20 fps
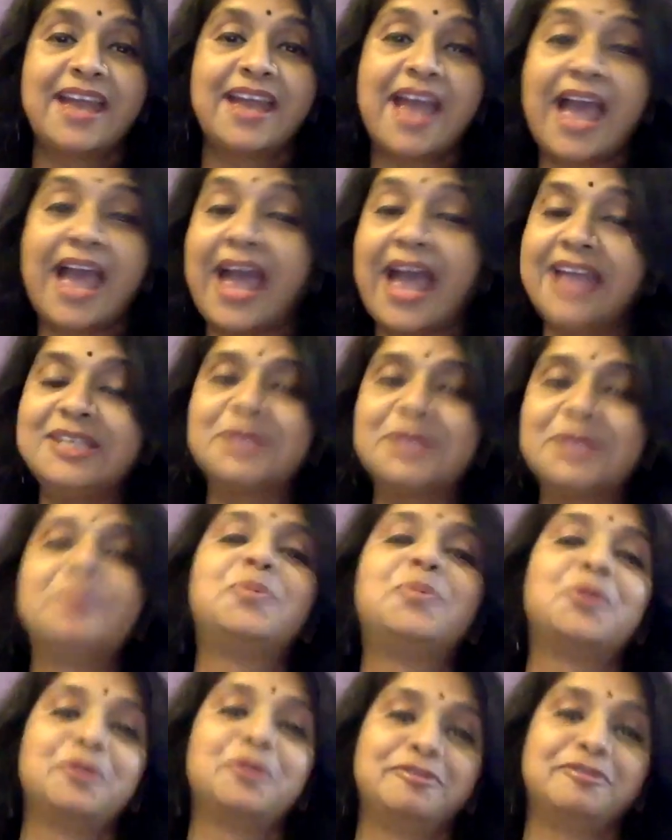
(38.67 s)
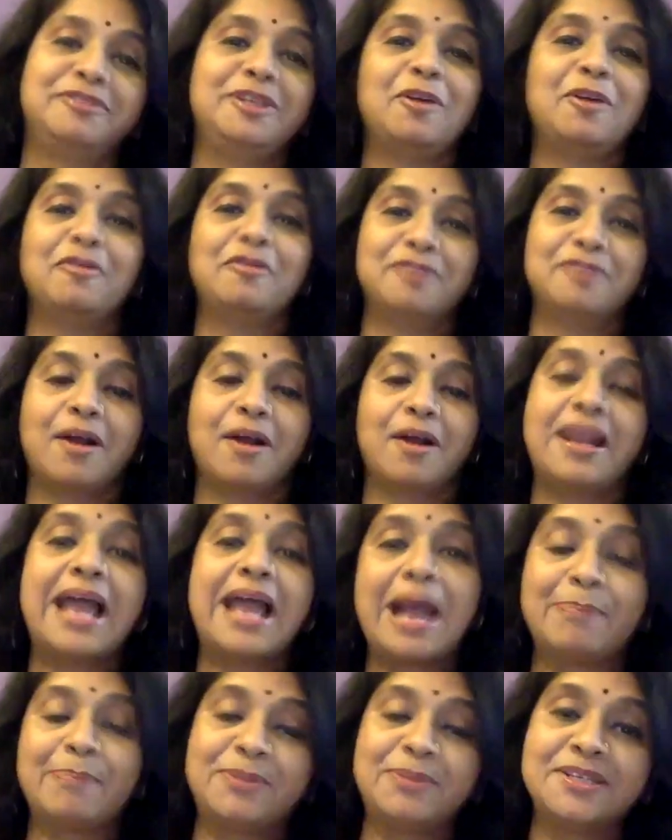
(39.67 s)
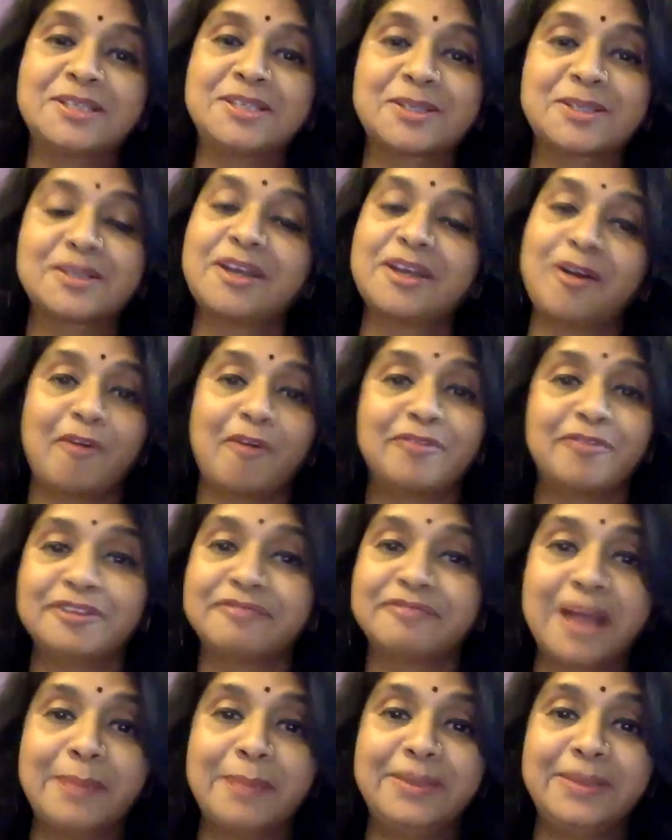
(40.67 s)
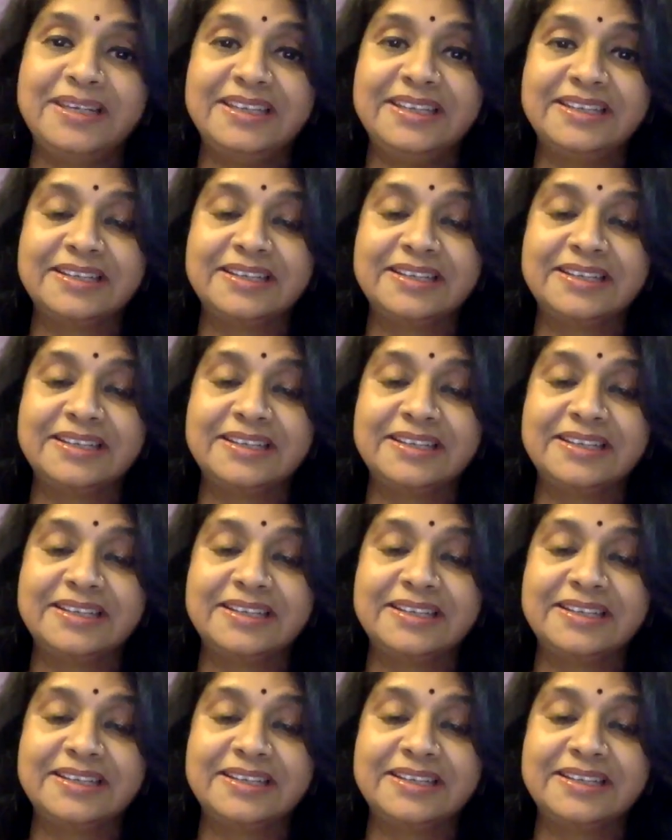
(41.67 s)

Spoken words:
and improve the overall happiness of the family.